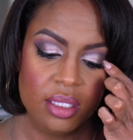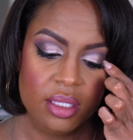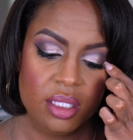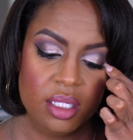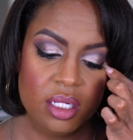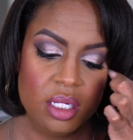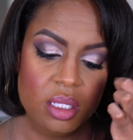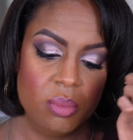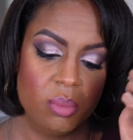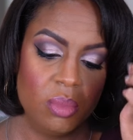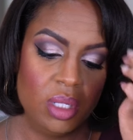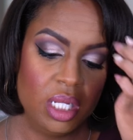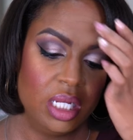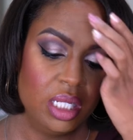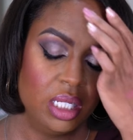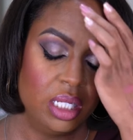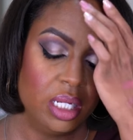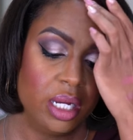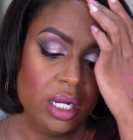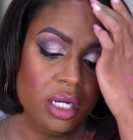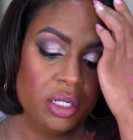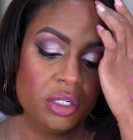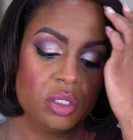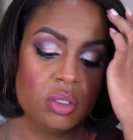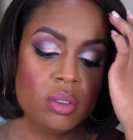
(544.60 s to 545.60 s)
Then a
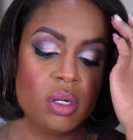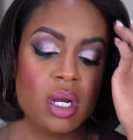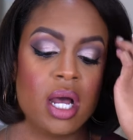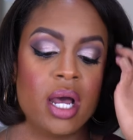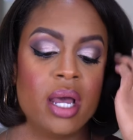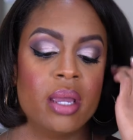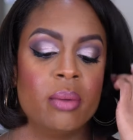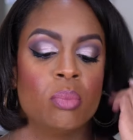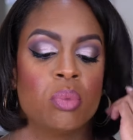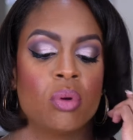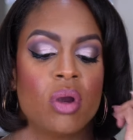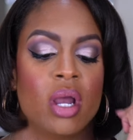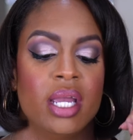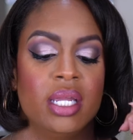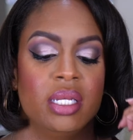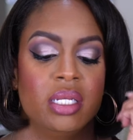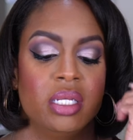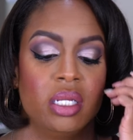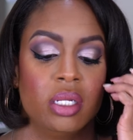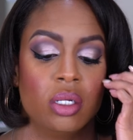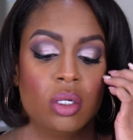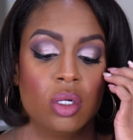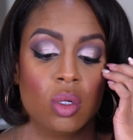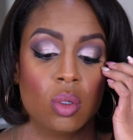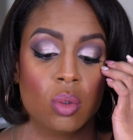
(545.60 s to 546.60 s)
mini under eye
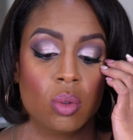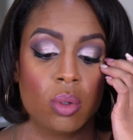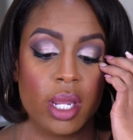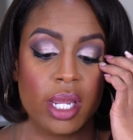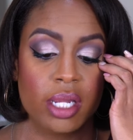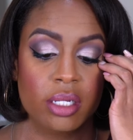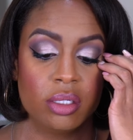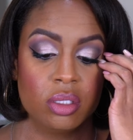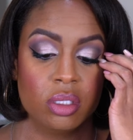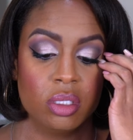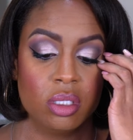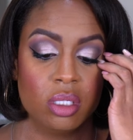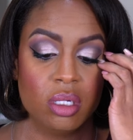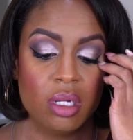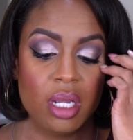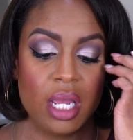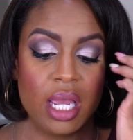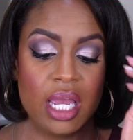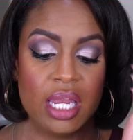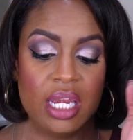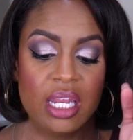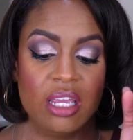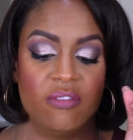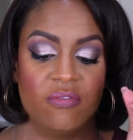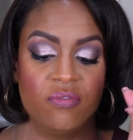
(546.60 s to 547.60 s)
brightening corrector
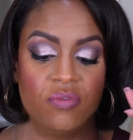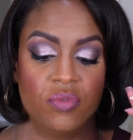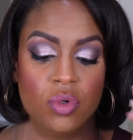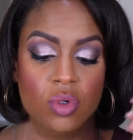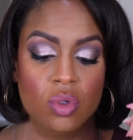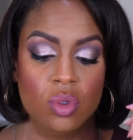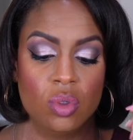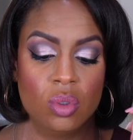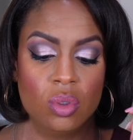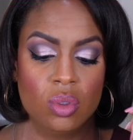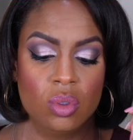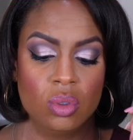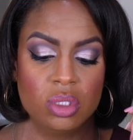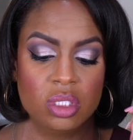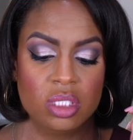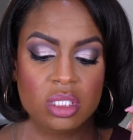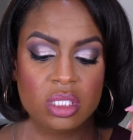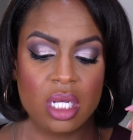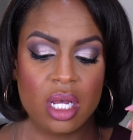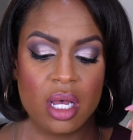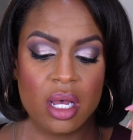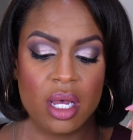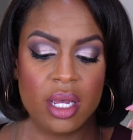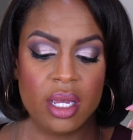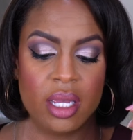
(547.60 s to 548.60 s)
and a full
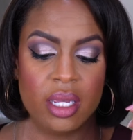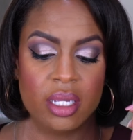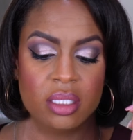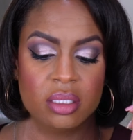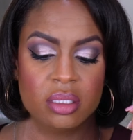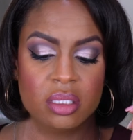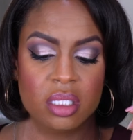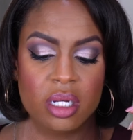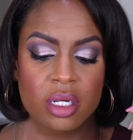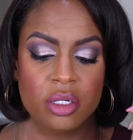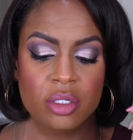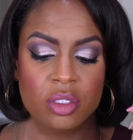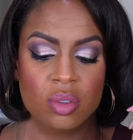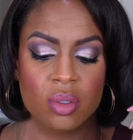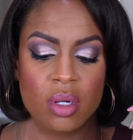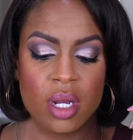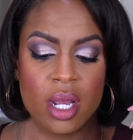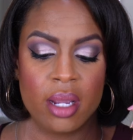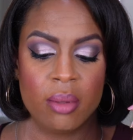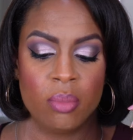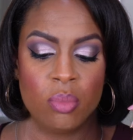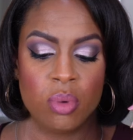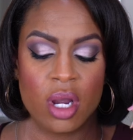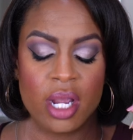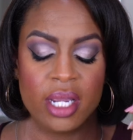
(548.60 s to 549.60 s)
size under
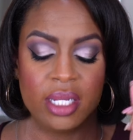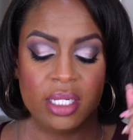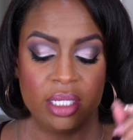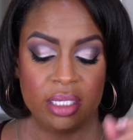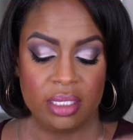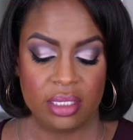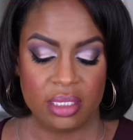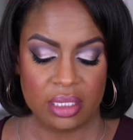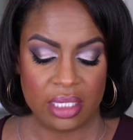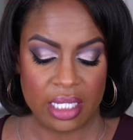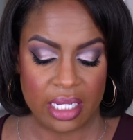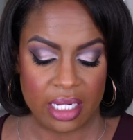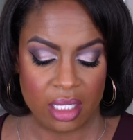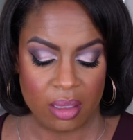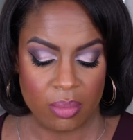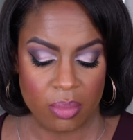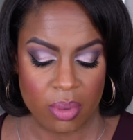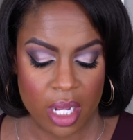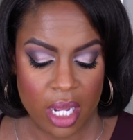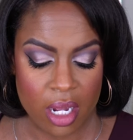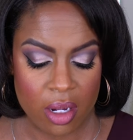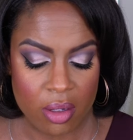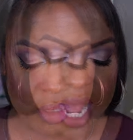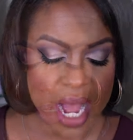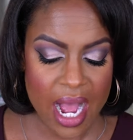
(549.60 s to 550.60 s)
eye brightening setting
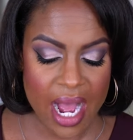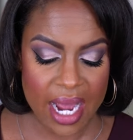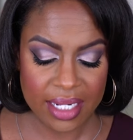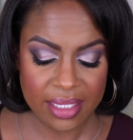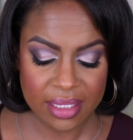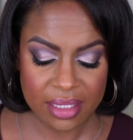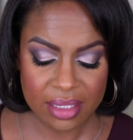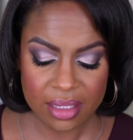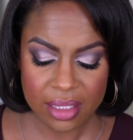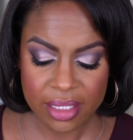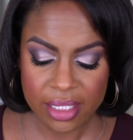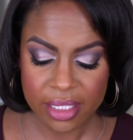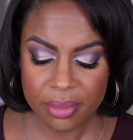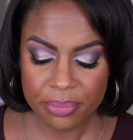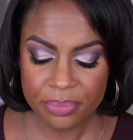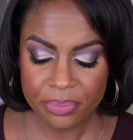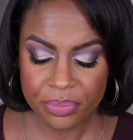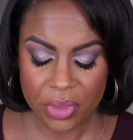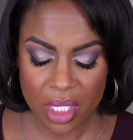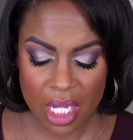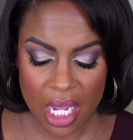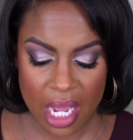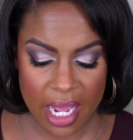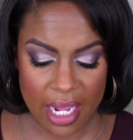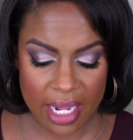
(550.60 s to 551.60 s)
powder. Honestly,
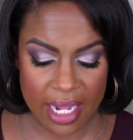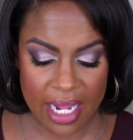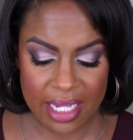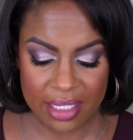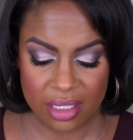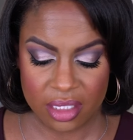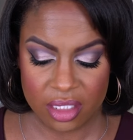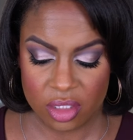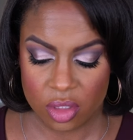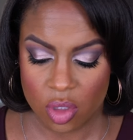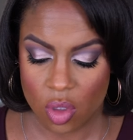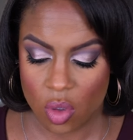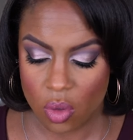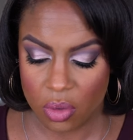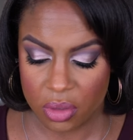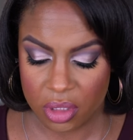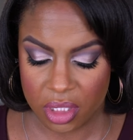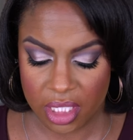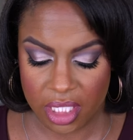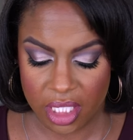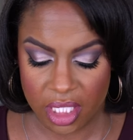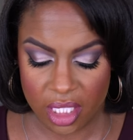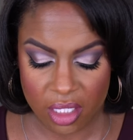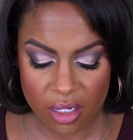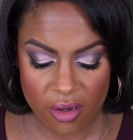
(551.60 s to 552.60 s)
I got this whole
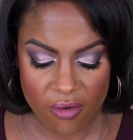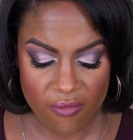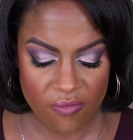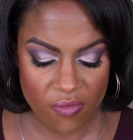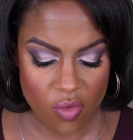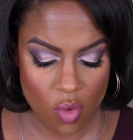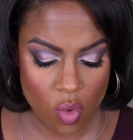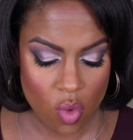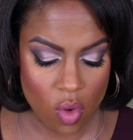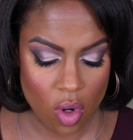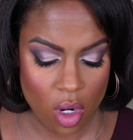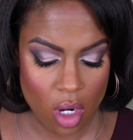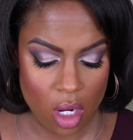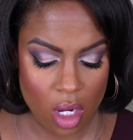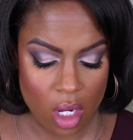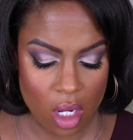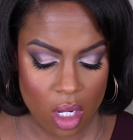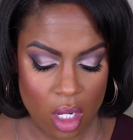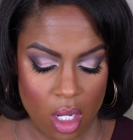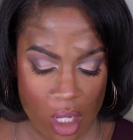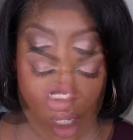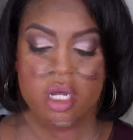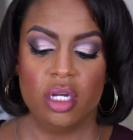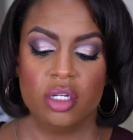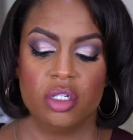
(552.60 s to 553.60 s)
thing for
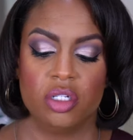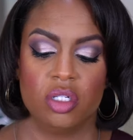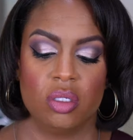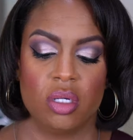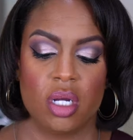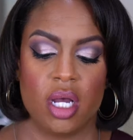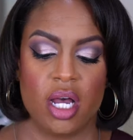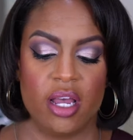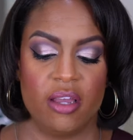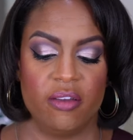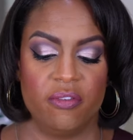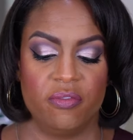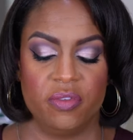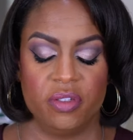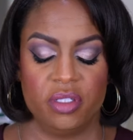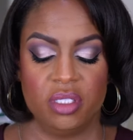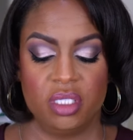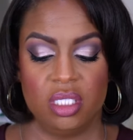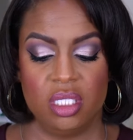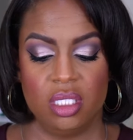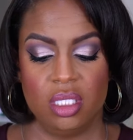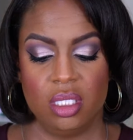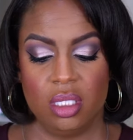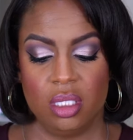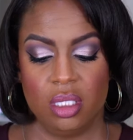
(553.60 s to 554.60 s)
under eye
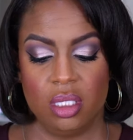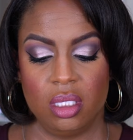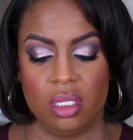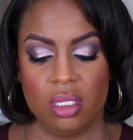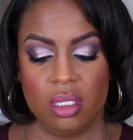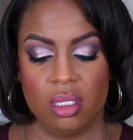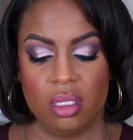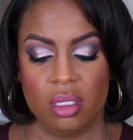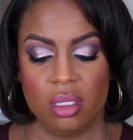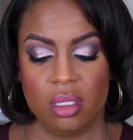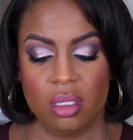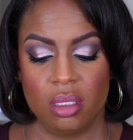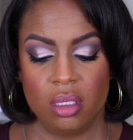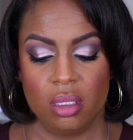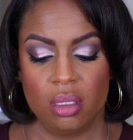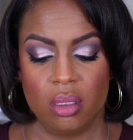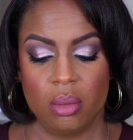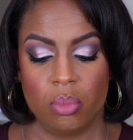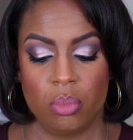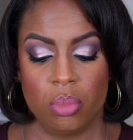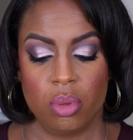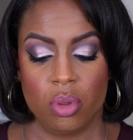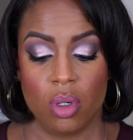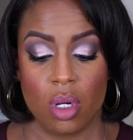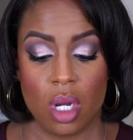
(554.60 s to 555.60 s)
fatigue
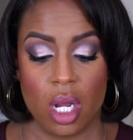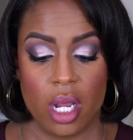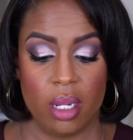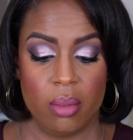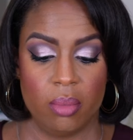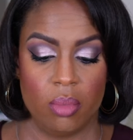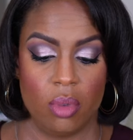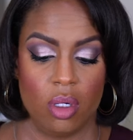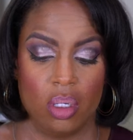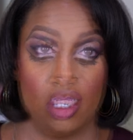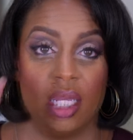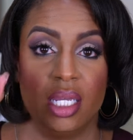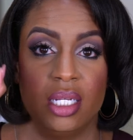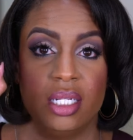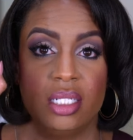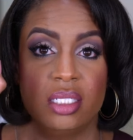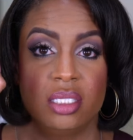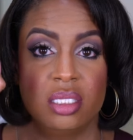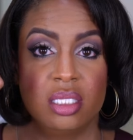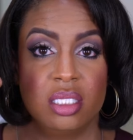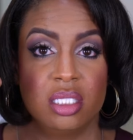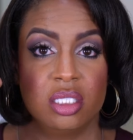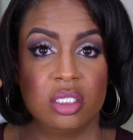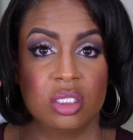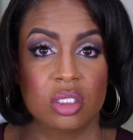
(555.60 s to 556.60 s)
primer. It
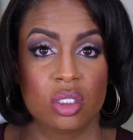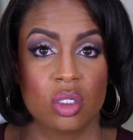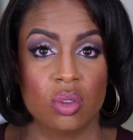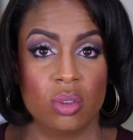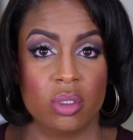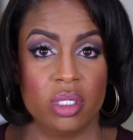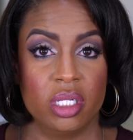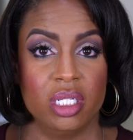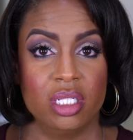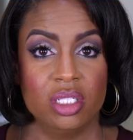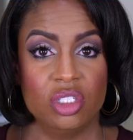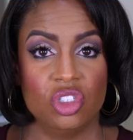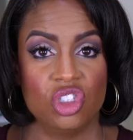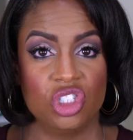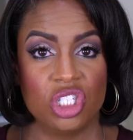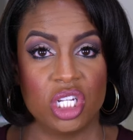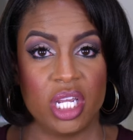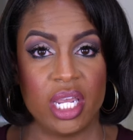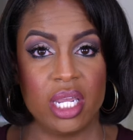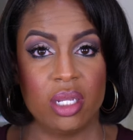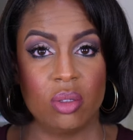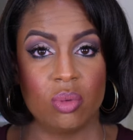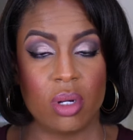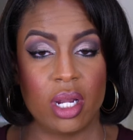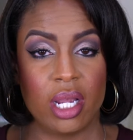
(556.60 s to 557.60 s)
is this green
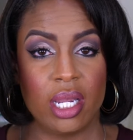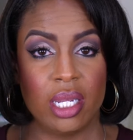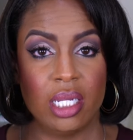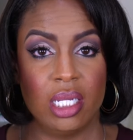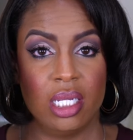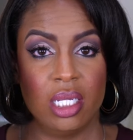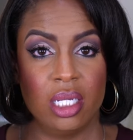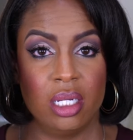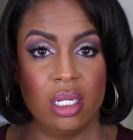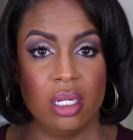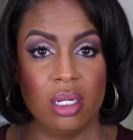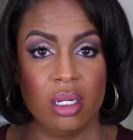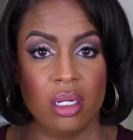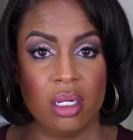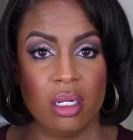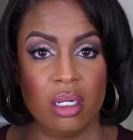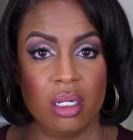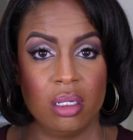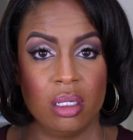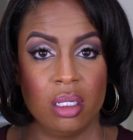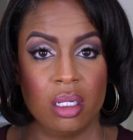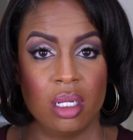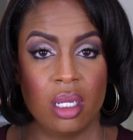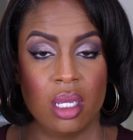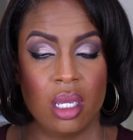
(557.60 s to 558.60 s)
shade right
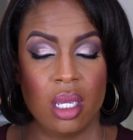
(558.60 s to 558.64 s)
here.